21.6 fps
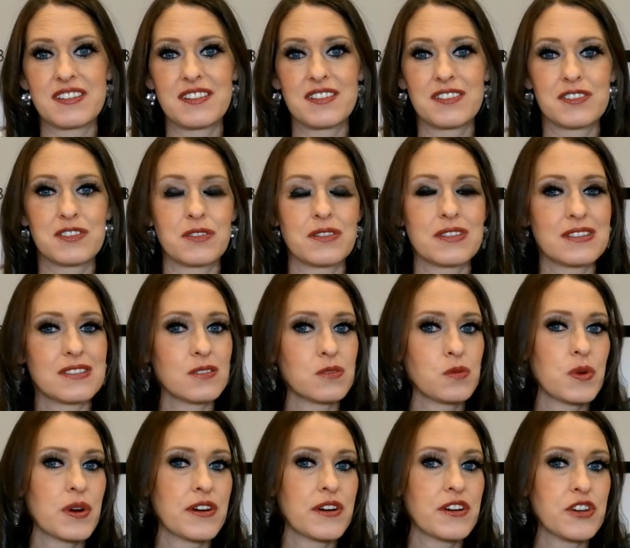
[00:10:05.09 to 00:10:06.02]
So this
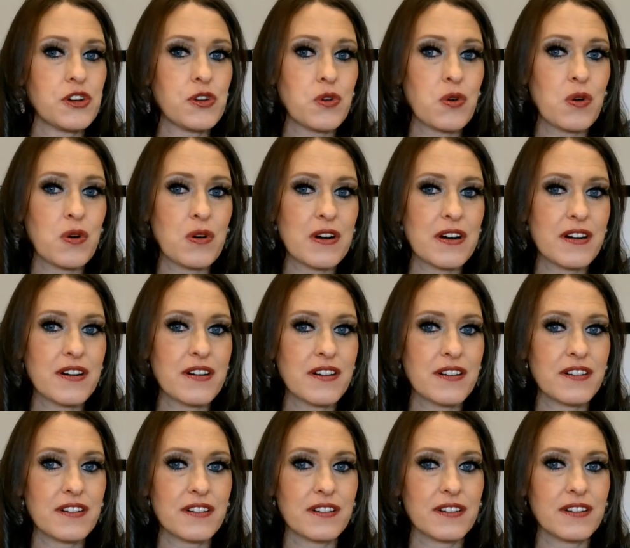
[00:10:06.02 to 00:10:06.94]
is where
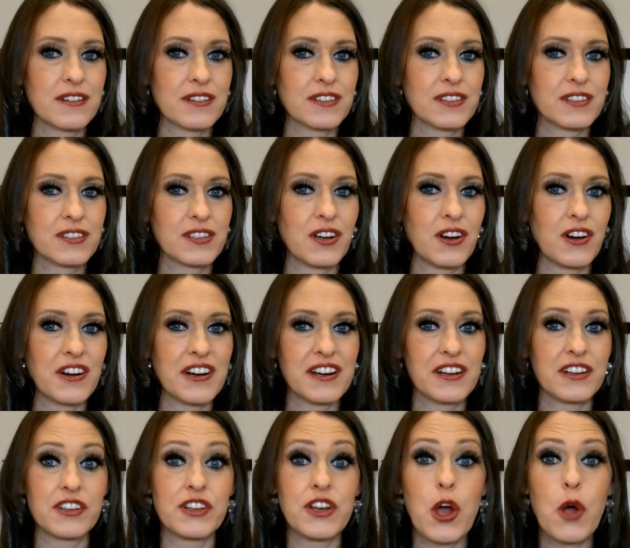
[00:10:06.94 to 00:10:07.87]
your
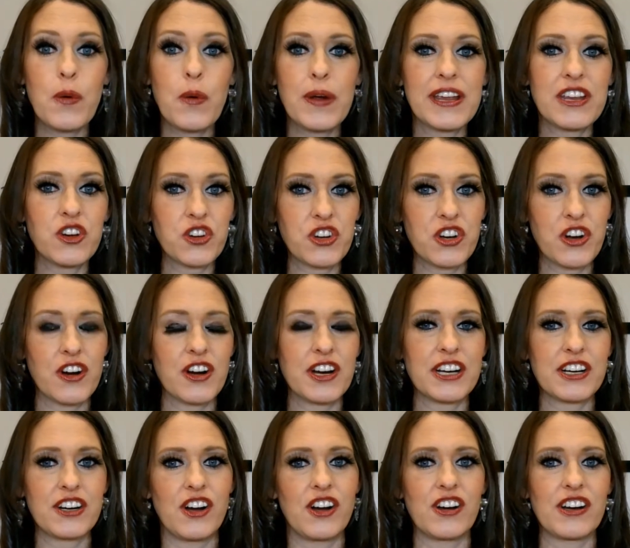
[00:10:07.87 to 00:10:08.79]
knowing your
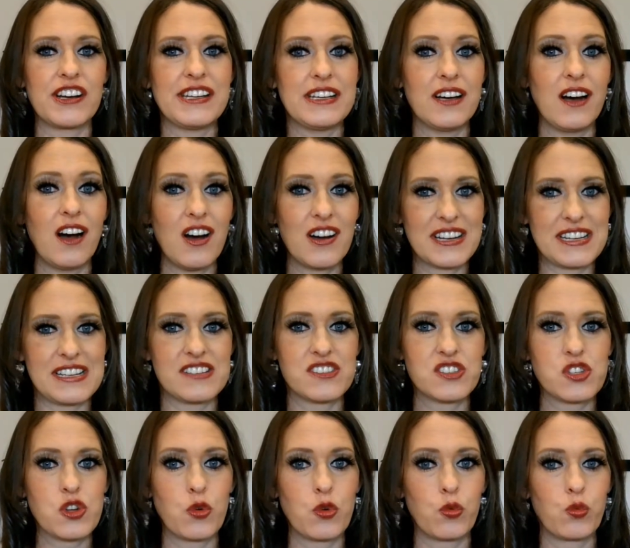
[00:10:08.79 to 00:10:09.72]
target
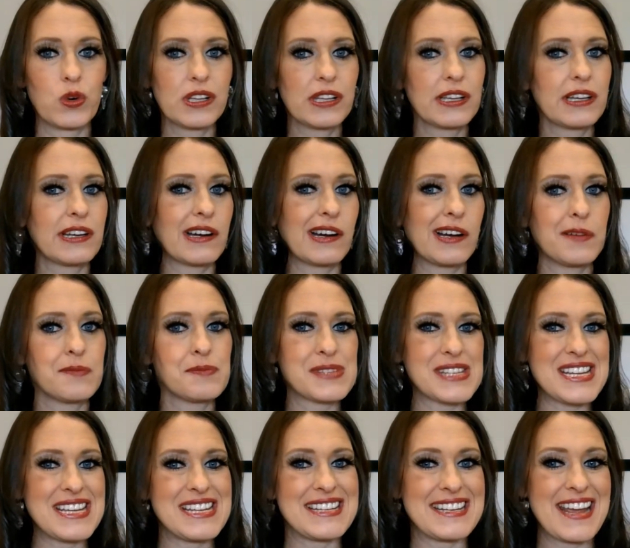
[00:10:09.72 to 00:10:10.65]
audience really comes
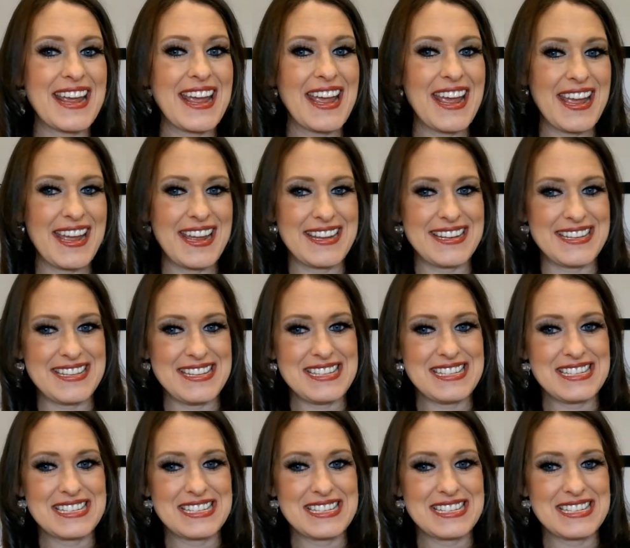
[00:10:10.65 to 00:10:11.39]
in handy.